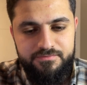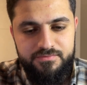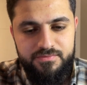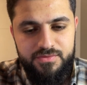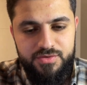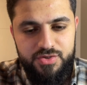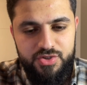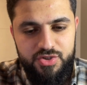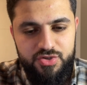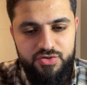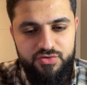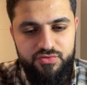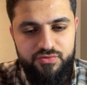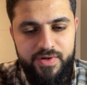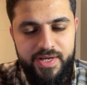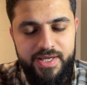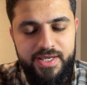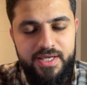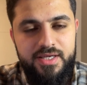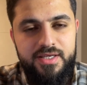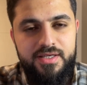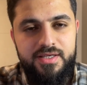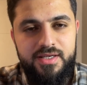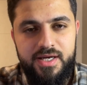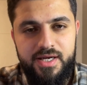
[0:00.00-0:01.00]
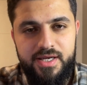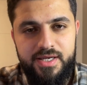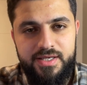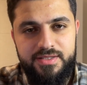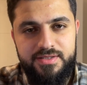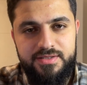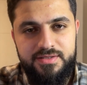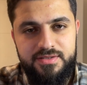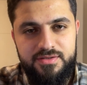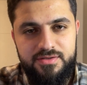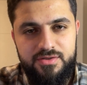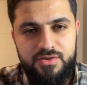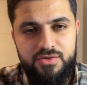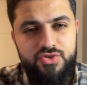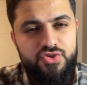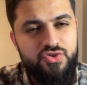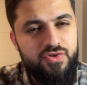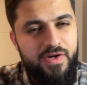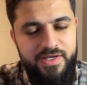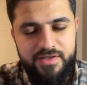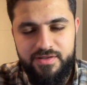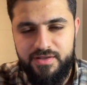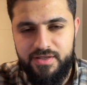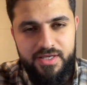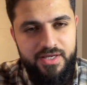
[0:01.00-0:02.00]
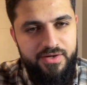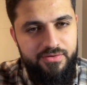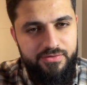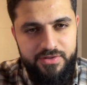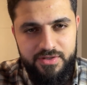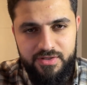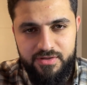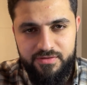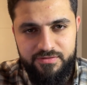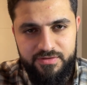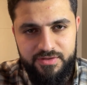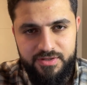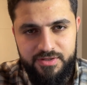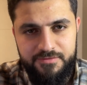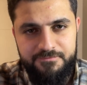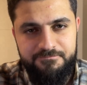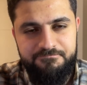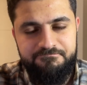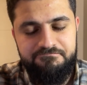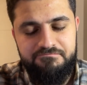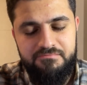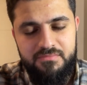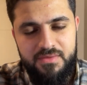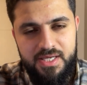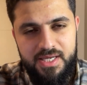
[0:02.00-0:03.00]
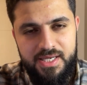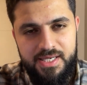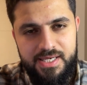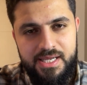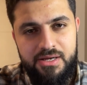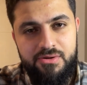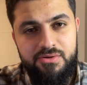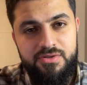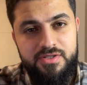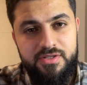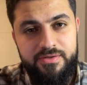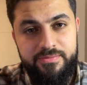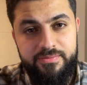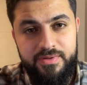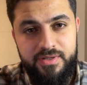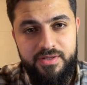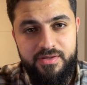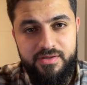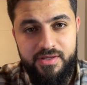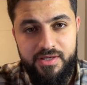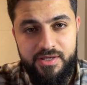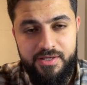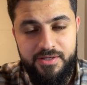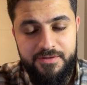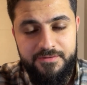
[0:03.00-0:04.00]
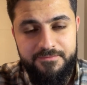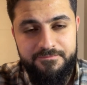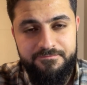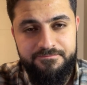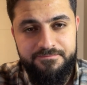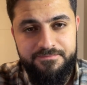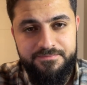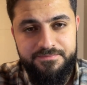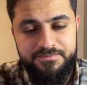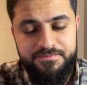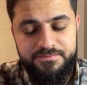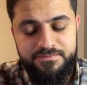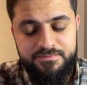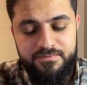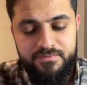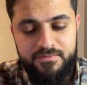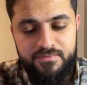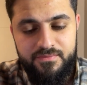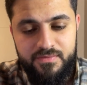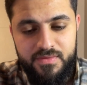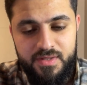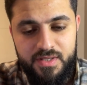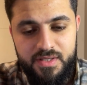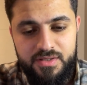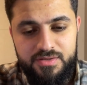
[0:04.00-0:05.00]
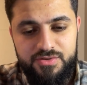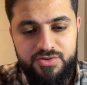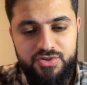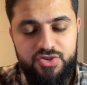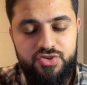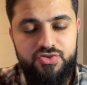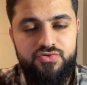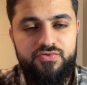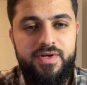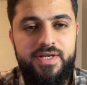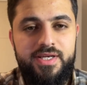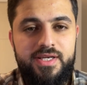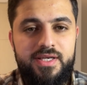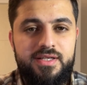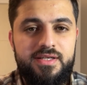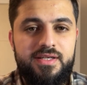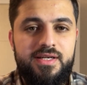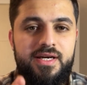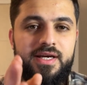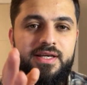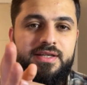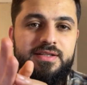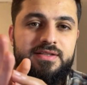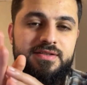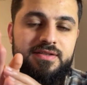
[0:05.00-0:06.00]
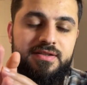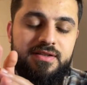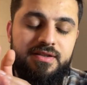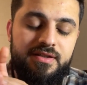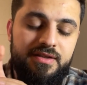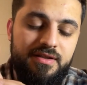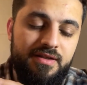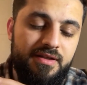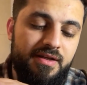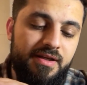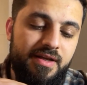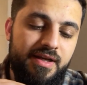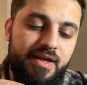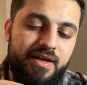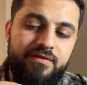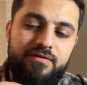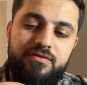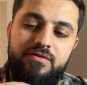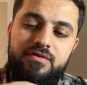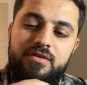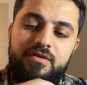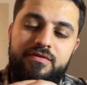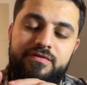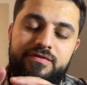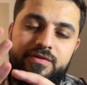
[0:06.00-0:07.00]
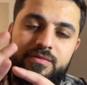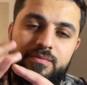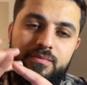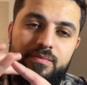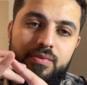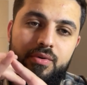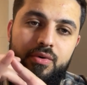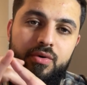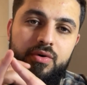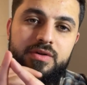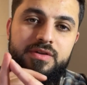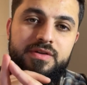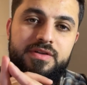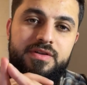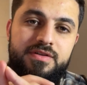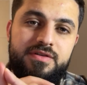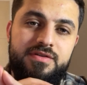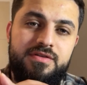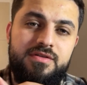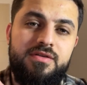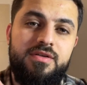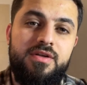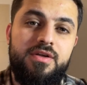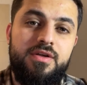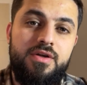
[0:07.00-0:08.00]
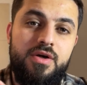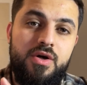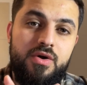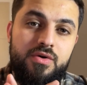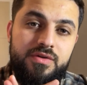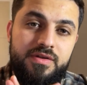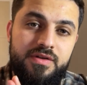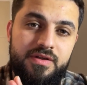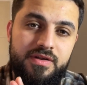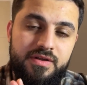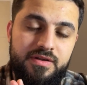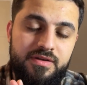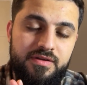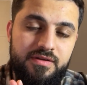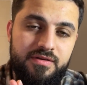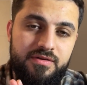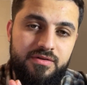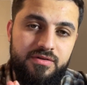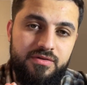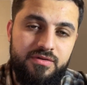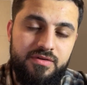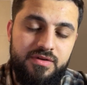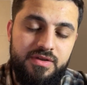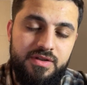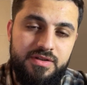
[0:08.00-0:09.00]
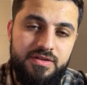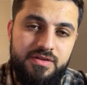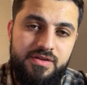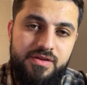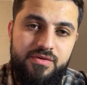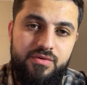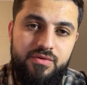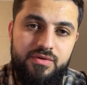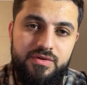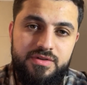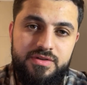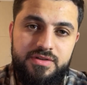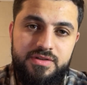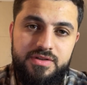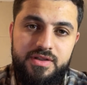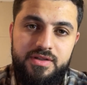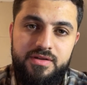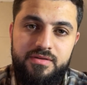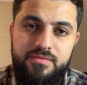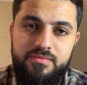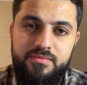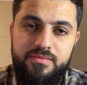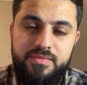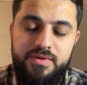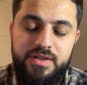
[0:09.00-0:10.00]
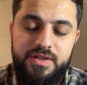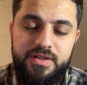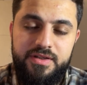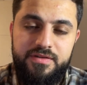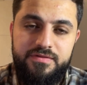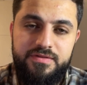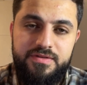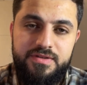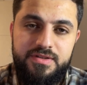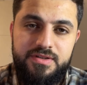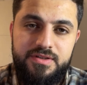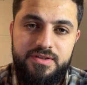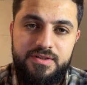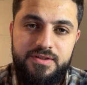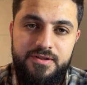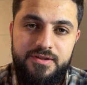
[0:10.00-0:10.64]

just recognize, don't try to get rid of it. Allow it to be there. Just recognize the level of importance denoted to these thoughts and beliefs.